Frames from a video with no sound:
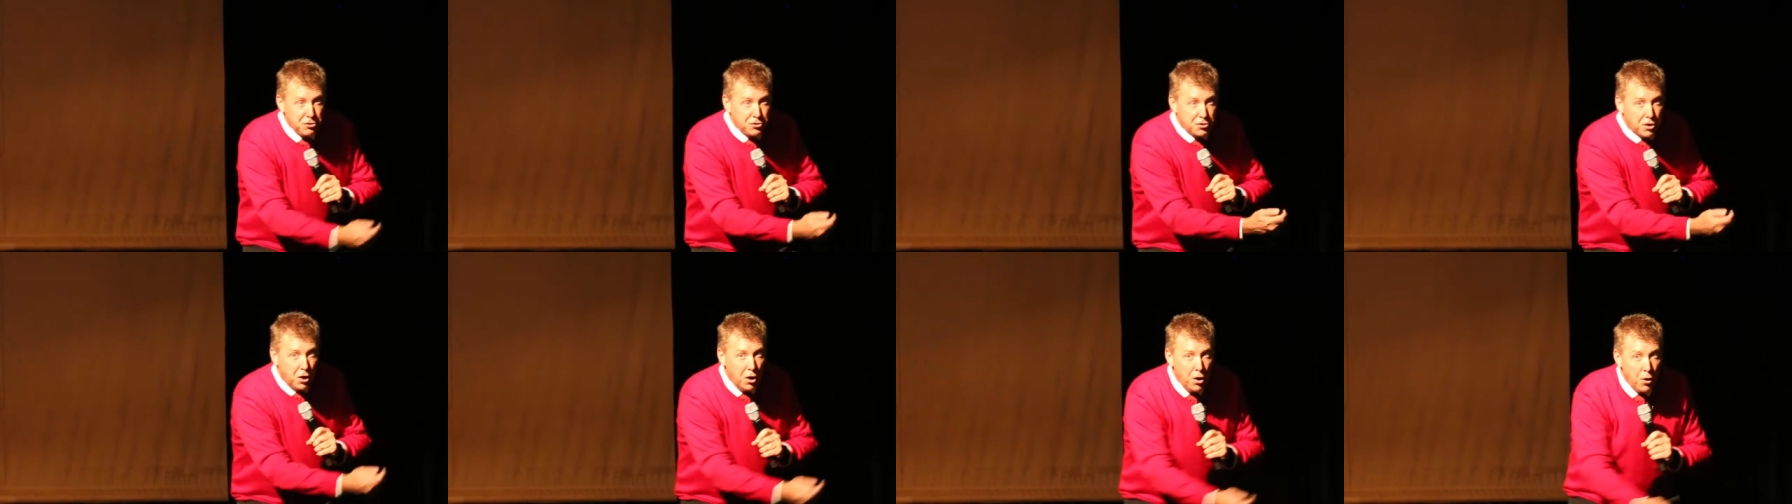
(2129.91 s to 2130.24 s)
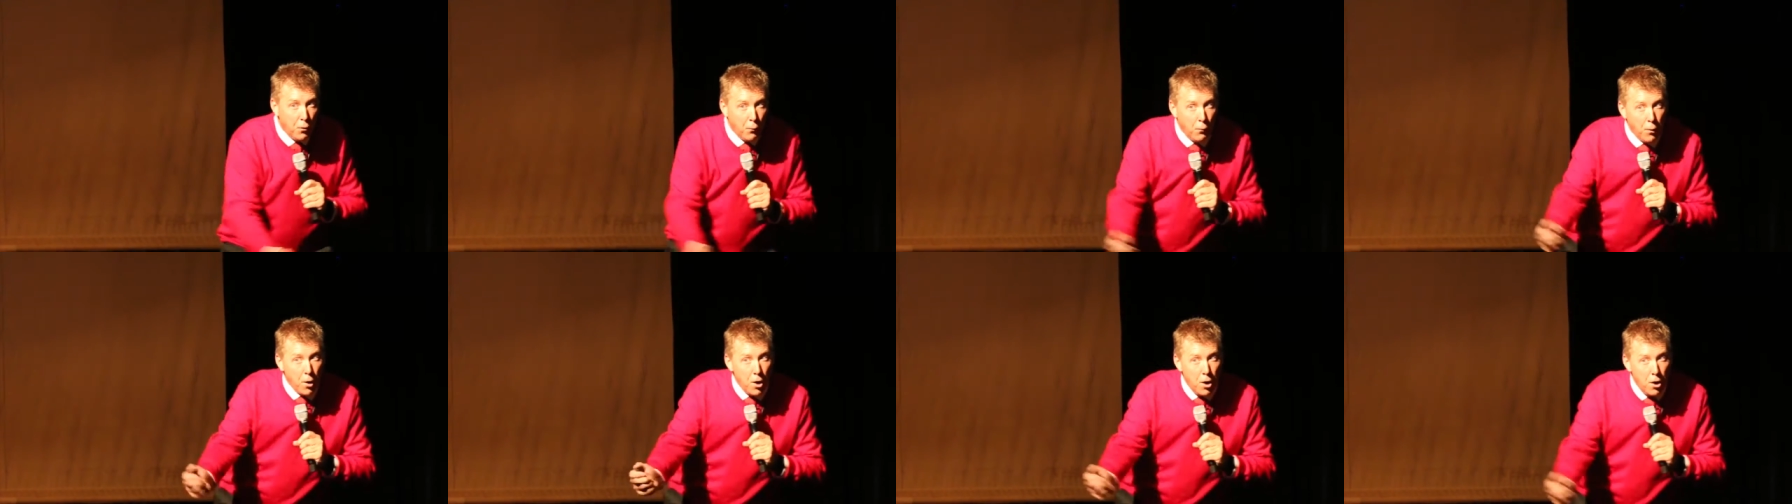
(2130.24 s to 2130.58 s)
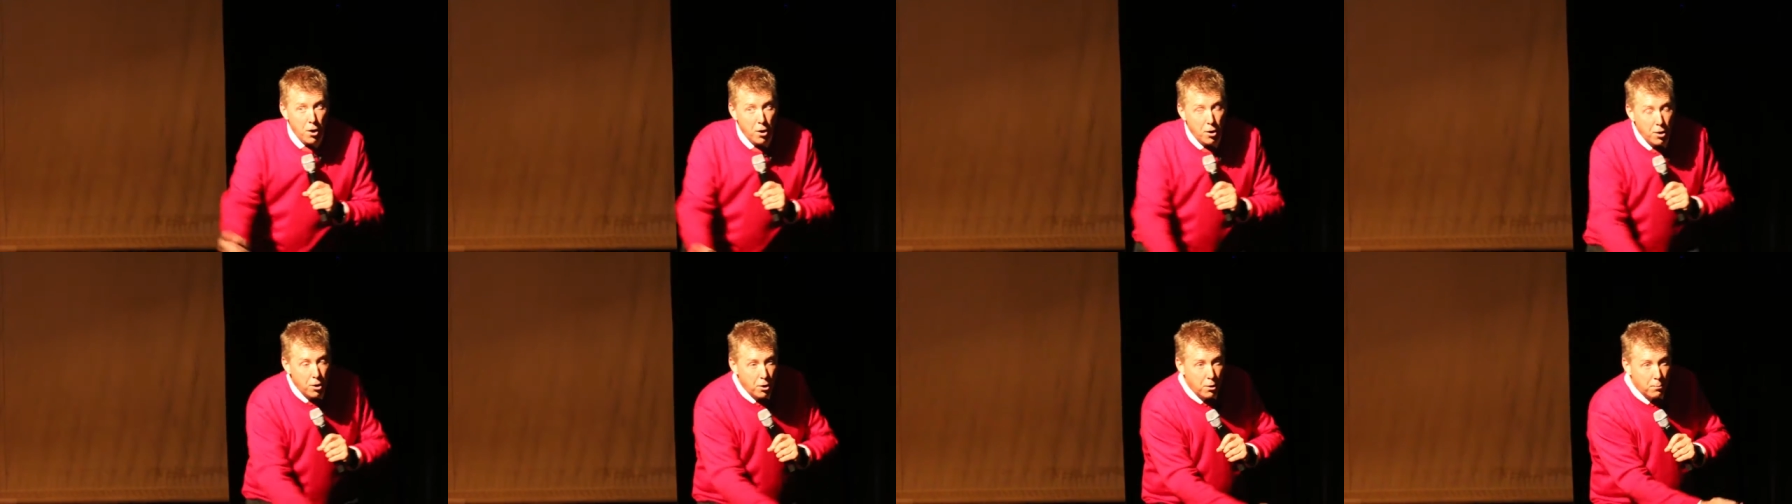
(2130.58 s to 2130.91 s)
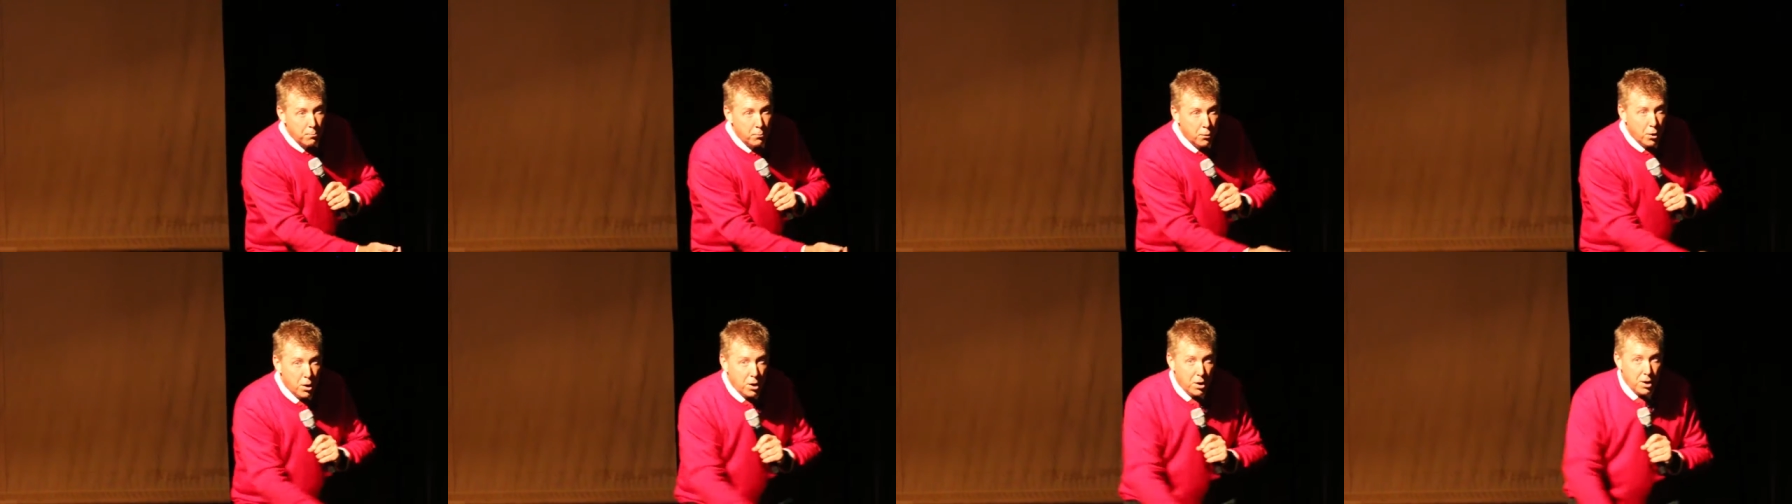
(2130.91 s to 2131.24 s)
He used to
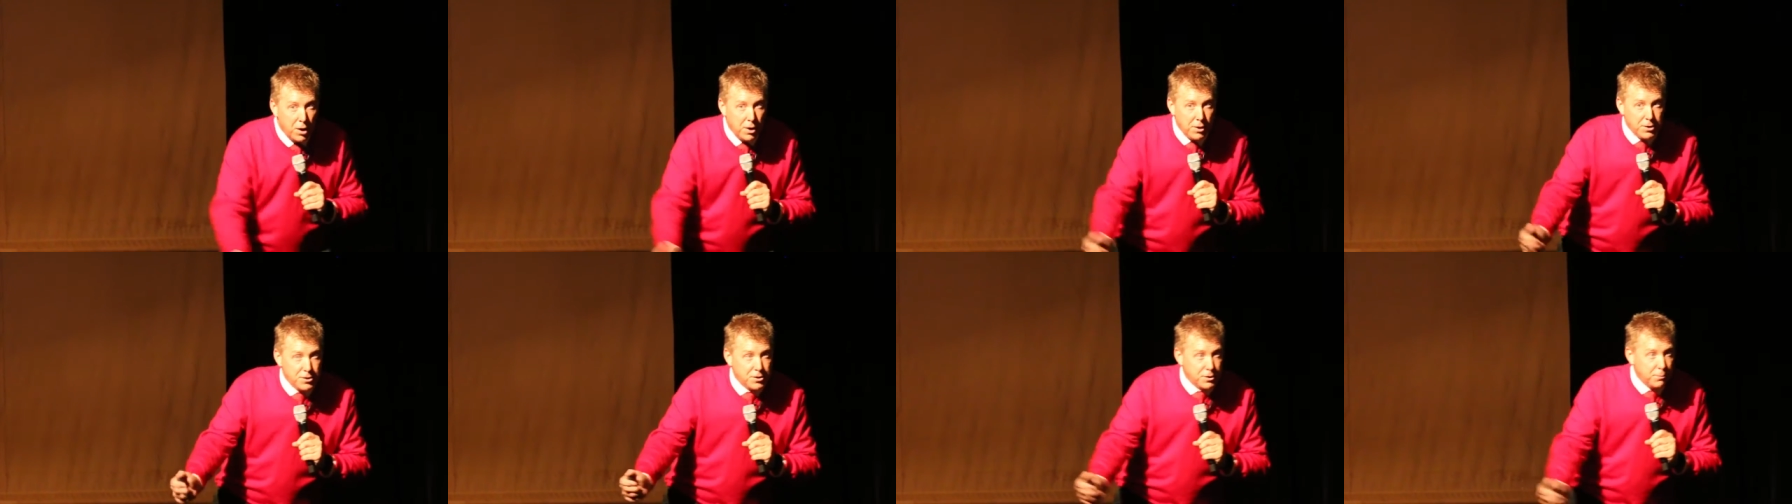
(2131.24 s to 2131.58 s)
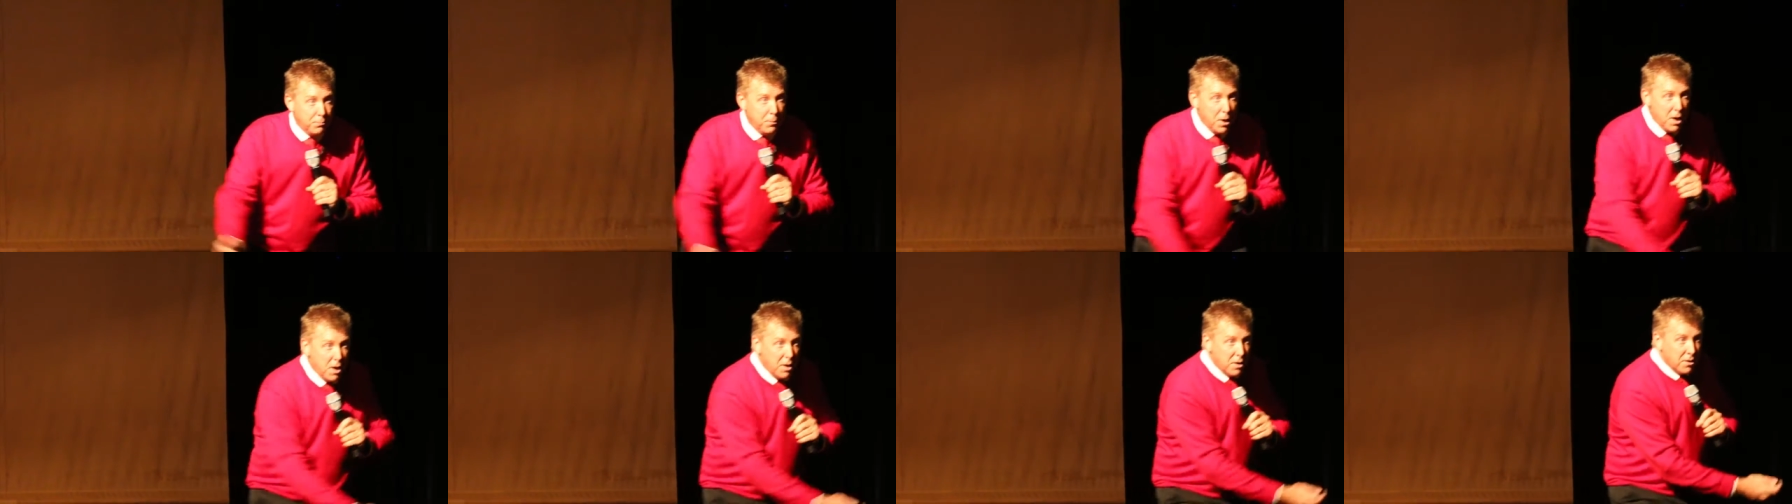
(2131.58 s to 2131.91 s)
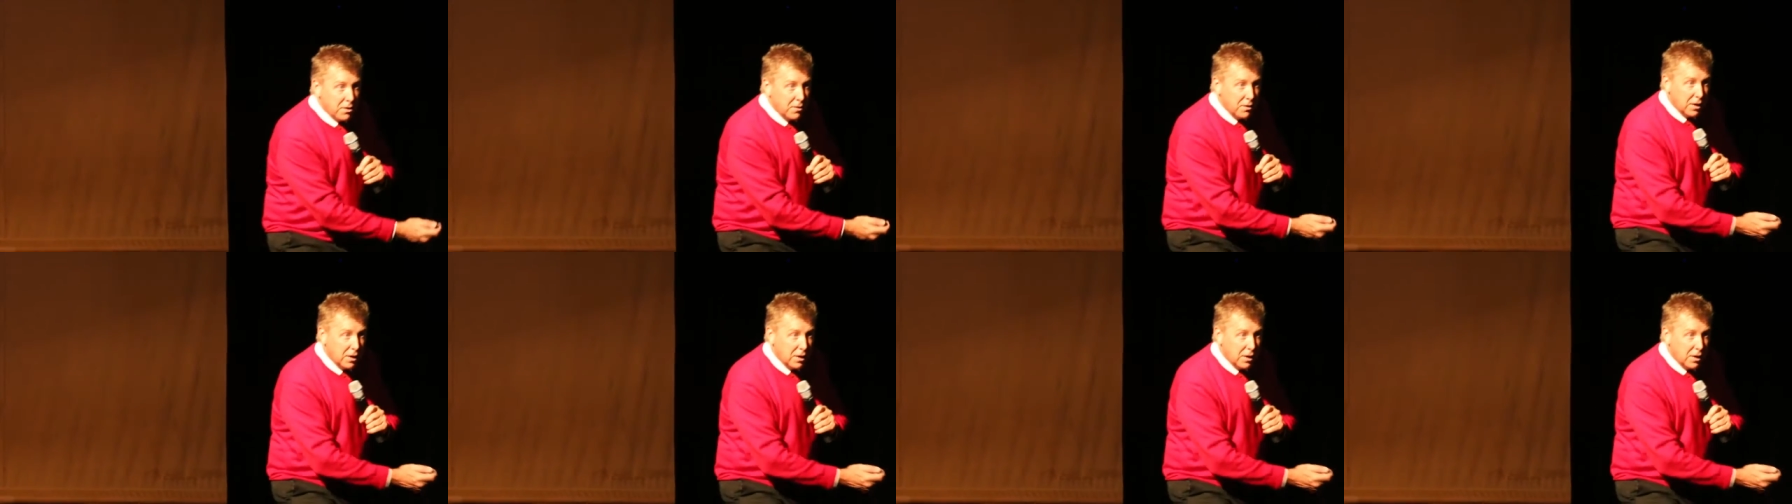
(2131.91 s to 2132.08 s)
rum run some